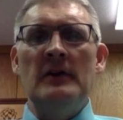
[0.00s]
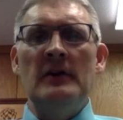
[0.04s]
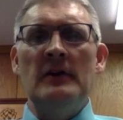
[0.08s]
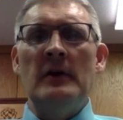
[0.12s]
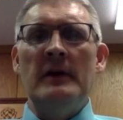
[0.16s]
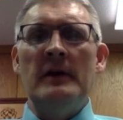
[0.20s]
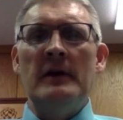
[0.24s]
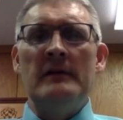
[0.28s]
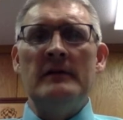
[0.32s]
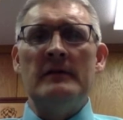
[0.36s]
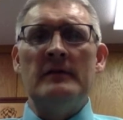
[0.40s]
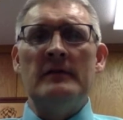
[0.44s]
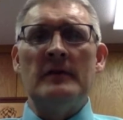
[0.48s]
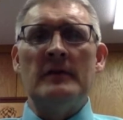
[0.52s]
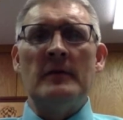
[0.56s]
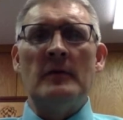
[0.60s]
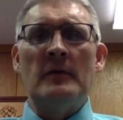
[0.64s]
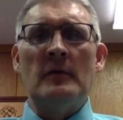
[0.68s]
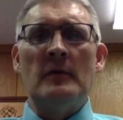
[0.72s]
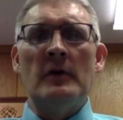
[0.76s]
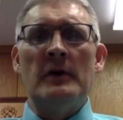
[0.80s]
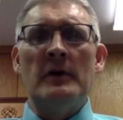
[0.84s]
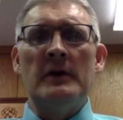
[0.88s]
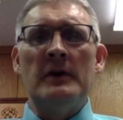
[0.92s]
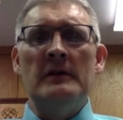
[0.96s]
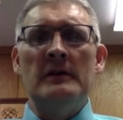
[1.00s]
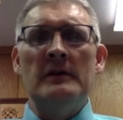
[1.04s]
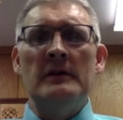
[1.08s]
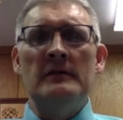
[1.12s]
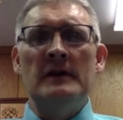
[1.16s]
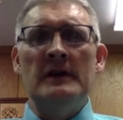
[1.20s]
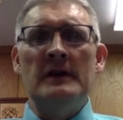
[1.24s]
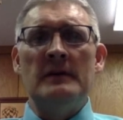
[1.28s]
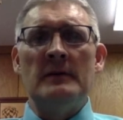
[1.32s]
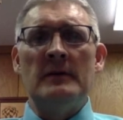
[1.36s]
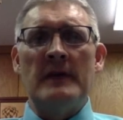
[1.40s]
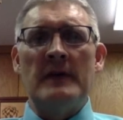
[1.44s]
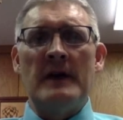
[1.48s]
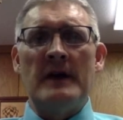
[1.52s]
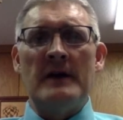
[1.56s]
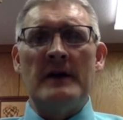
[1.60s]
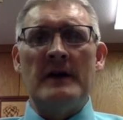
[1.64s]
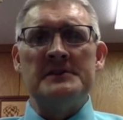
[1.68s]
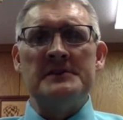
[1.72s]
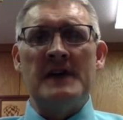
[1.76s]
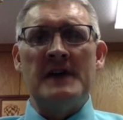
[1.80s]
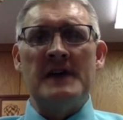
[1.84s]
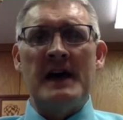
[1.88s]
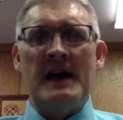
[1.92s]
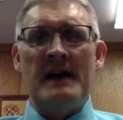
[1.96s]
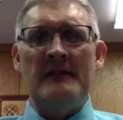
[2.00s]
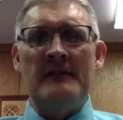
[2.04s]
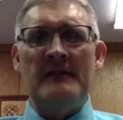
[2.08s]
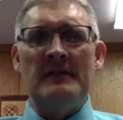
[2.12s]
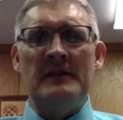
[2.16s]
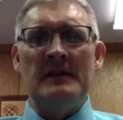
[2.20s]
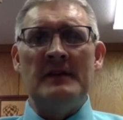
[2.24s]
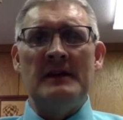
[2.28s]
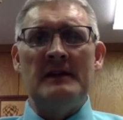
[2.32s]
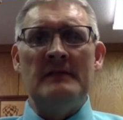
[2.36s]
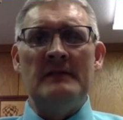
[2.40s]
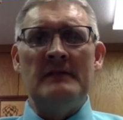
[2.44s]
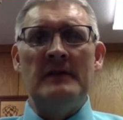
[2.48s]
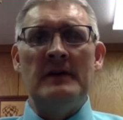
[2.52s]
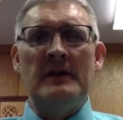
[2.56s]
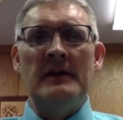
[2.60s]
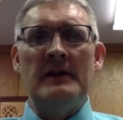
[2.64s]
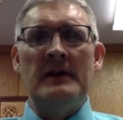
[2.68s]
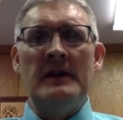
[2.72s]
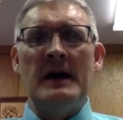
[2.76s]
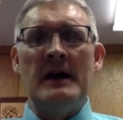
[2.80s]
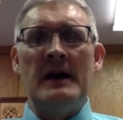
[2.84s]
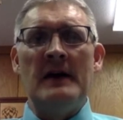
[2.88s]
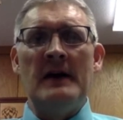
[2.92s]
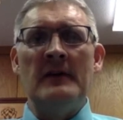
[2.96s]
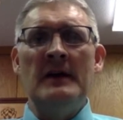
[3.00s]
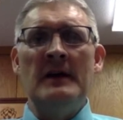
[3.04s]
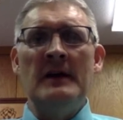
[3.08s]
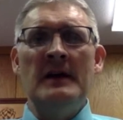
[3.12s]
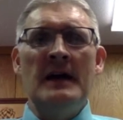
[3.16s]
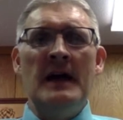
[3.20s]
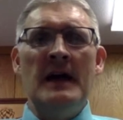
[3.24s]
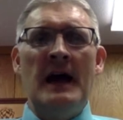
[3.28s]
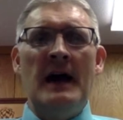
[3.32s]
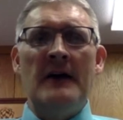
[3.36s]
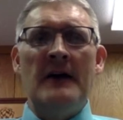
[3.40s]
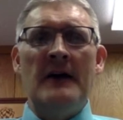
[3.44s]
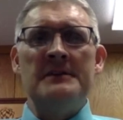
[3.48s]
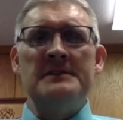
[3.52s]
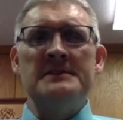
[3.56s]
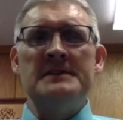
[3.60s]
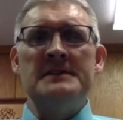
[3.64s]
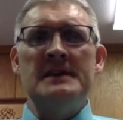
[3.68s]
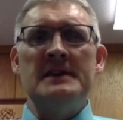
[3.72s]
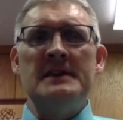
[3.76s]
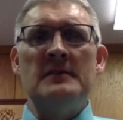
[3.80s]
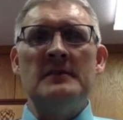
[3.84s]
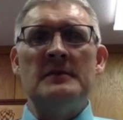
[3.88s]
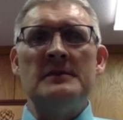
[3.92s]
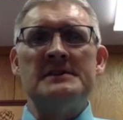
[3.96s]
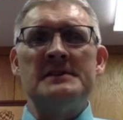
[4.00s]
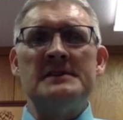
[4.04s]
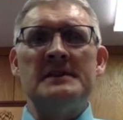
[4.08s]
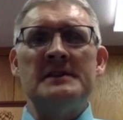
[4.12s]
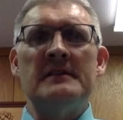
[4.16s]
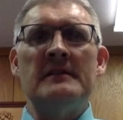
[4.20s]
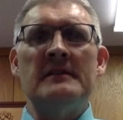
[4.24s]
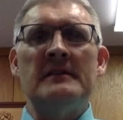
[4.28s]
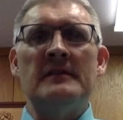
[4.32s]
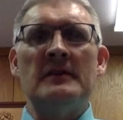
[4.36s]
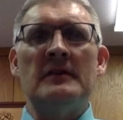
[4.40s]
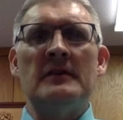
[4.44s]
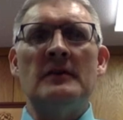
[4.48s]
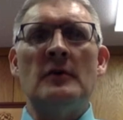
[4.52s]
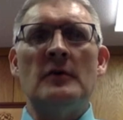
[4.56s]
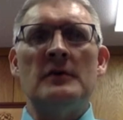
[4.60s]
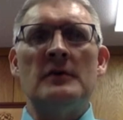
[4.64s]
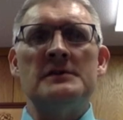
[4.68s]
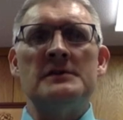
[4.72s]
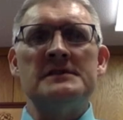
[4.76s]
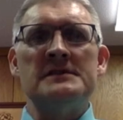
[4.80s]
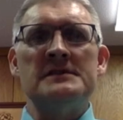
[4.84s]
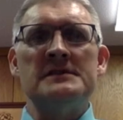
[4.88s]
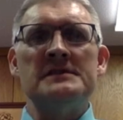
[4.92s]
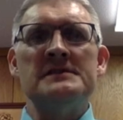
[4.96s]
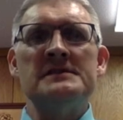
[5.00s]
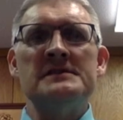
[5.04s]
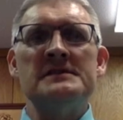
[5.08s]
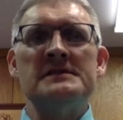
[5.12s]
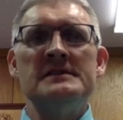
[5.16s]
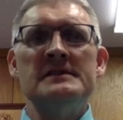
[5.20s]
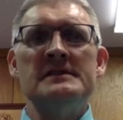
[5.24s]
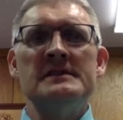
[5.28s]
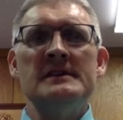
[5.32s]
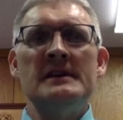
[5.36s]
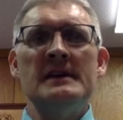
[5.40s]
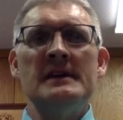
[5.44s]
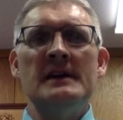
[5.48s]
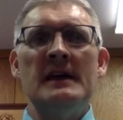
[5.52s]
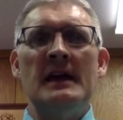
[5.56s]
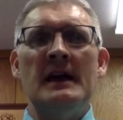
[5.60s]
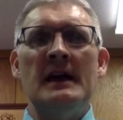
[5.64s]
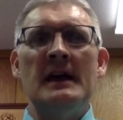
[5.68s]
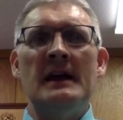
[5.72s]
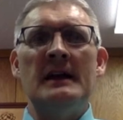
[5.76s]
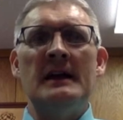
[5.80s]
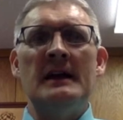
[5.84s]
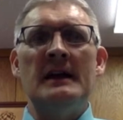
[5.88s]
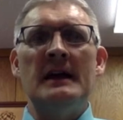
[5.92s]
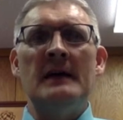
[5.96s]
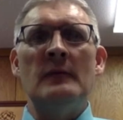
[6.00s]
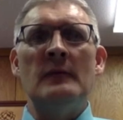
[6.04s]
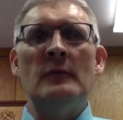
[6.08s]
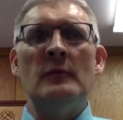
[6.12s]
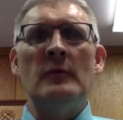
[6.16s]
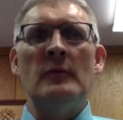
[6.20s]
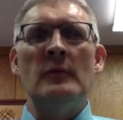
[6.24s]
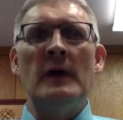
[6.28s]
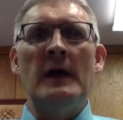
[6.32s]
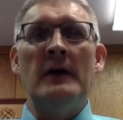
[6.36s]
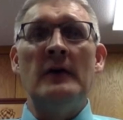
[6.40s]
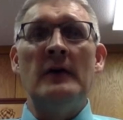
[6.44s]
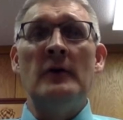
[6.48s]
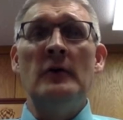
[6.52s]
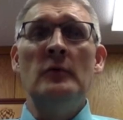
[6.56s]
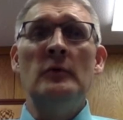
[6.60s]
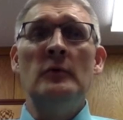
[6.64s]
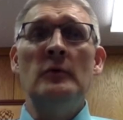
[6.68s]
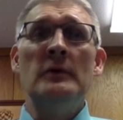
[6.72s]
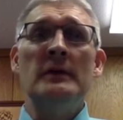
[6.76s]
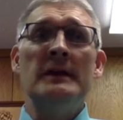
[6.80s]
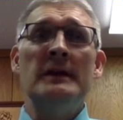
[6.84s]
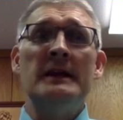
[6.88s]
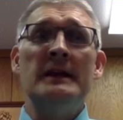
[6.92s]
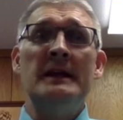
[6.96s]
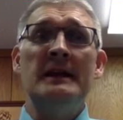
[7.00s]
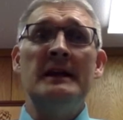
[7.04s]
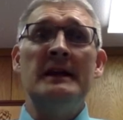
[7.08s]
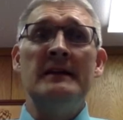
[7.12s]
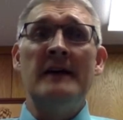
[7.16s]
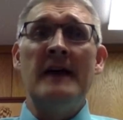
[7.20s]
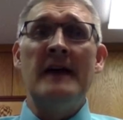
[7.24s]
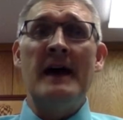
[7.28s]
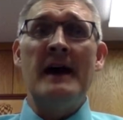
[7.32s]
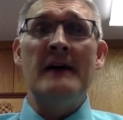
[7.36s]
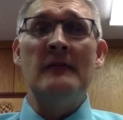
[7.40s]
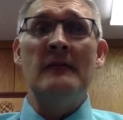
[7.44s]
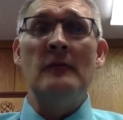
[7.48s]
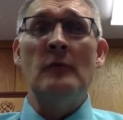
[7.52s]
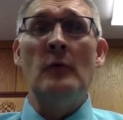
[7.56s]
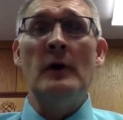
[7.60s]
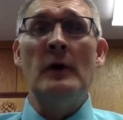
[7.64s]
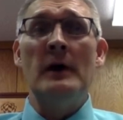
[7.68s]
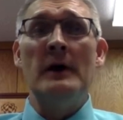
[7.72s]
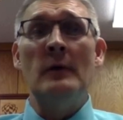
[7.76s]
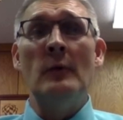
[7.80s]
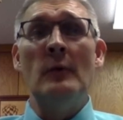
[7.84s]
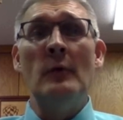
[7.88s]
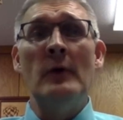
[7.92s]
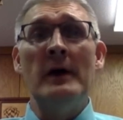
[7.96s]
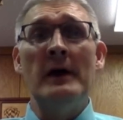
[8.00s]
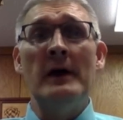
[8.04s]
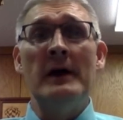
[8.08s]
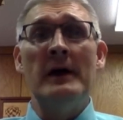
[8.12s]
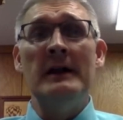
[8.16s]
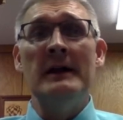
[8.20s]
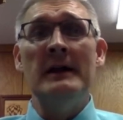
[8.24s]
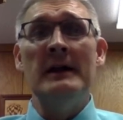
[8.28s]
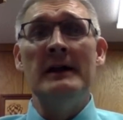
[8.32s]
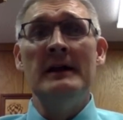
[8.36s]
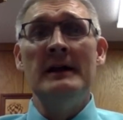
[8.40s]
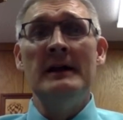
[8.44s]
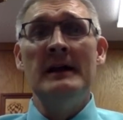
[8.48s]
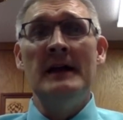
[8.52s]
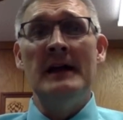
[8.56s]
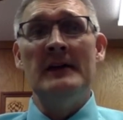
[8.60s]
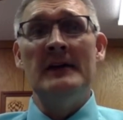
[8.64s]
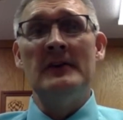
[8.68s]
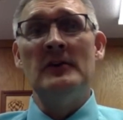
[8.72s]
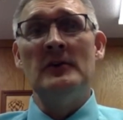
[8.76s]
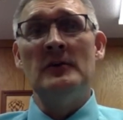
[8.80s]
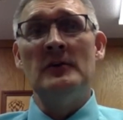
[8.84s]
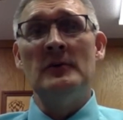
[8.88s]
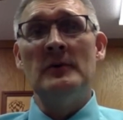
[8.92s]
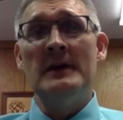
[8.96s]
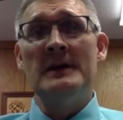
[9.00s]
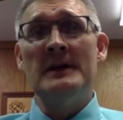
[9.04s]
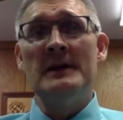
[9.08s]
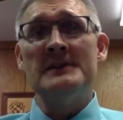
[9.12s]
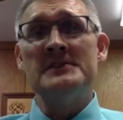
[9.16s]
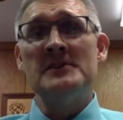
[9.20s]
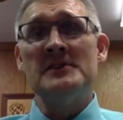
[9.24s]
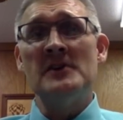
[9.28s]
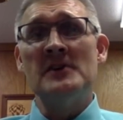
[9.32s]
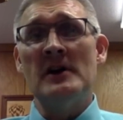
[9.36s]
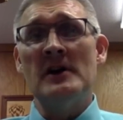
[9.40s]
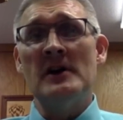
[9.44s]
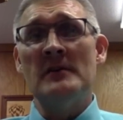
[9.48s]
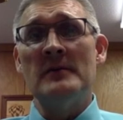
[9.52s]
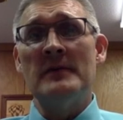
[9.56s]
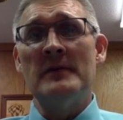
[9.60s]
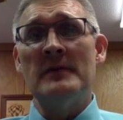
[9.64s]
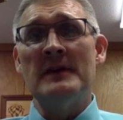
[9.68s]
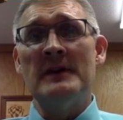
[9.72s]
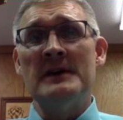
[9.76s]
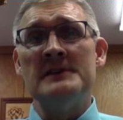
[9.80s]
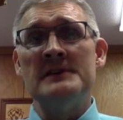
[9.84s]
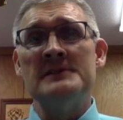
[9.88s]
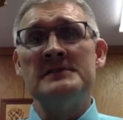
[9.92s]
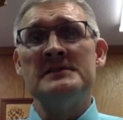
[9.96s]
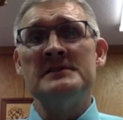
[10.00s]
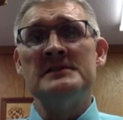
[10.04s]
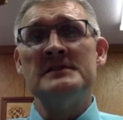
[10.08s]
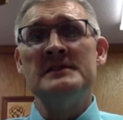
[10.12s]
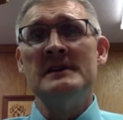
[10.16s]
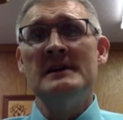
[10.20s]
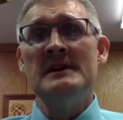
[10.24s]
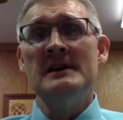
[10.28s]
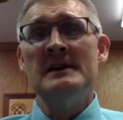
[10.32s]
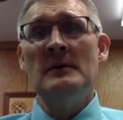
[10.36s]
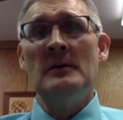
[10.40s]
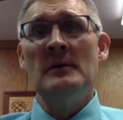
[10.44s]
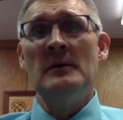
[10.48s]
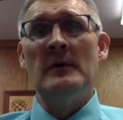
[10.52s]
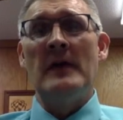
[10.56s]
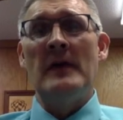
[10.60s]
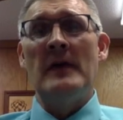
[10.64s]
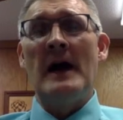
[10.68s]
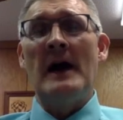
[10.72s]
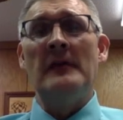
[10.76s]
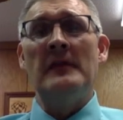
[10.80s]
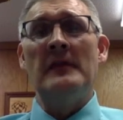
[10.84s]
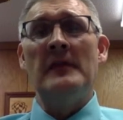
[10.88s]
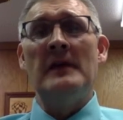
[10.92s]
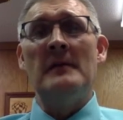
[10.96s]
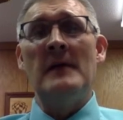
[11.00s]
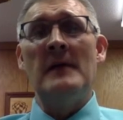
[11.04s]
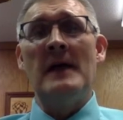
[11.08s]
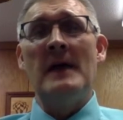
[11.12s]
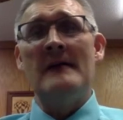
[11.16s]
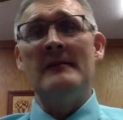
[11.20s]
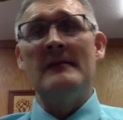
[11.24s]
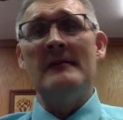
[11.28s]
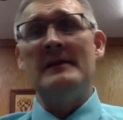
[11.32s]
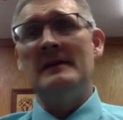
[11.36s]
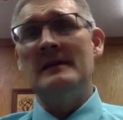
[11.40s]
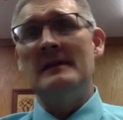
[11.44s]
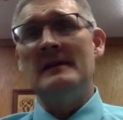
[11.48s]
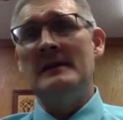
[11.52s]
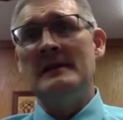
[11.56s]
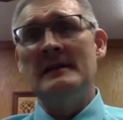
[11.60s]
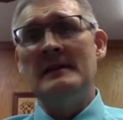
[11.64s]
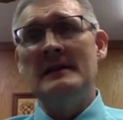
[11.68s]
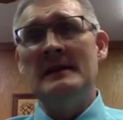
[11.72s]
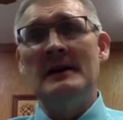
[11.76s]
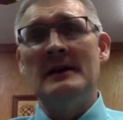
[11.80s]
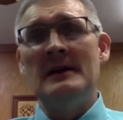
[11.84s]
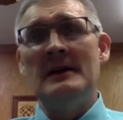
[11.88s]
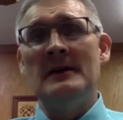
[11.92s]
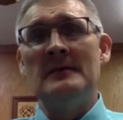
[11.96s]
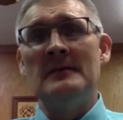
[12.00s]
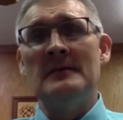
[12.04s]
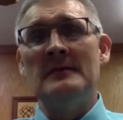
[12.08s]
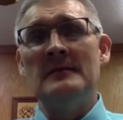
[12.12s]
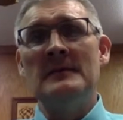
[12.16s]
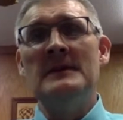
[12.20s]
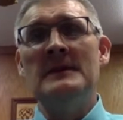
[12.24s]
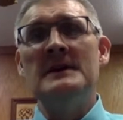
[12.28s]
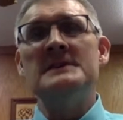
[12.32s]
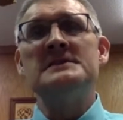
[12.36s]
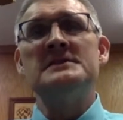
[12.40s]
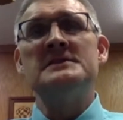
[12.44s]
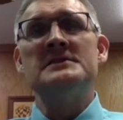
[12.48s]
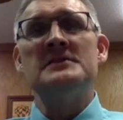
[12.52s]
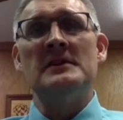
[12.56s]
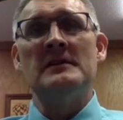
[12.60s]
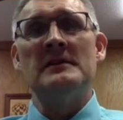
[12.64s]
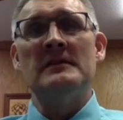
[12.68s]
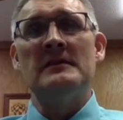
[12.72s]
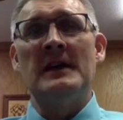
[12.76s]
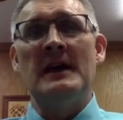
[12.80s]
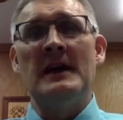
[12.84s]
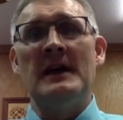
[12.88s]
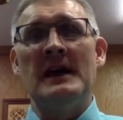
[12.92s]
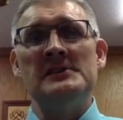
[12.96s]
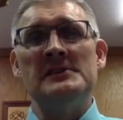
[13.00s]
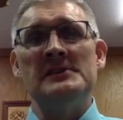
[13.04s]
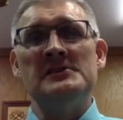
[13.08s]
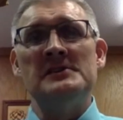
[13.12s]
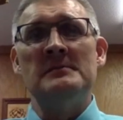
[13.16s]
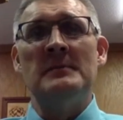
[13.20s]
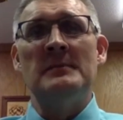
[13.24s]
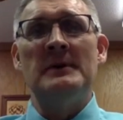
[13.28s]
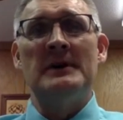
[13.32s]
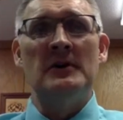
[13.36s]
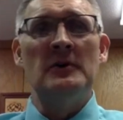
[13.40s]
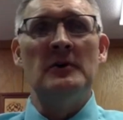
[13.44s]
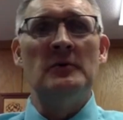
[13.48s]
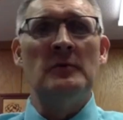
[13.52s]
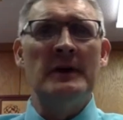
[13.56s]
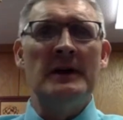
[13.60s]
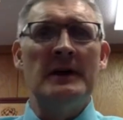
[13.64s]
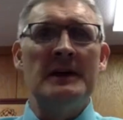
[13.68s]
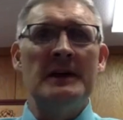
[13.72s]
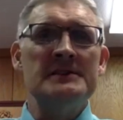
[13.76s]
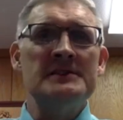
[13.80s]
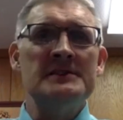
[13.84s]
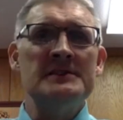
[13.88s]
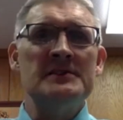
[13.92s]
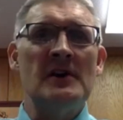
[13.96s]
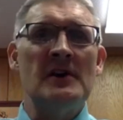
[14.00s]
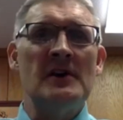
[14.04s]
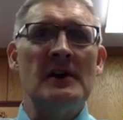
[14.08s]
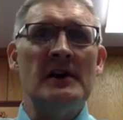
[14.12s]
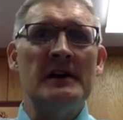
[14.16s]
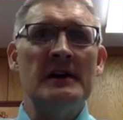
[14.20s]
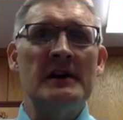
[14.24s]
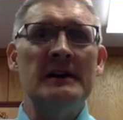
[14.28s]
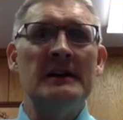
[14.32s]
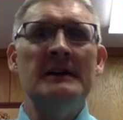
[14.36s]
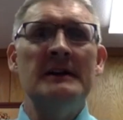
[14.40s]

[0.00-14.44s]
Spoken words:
Even from the work you've done with our staff in figuring out how to sequence the different courses and who really needed to have what when. And could we get started with this without them having, this certification, but could we get started?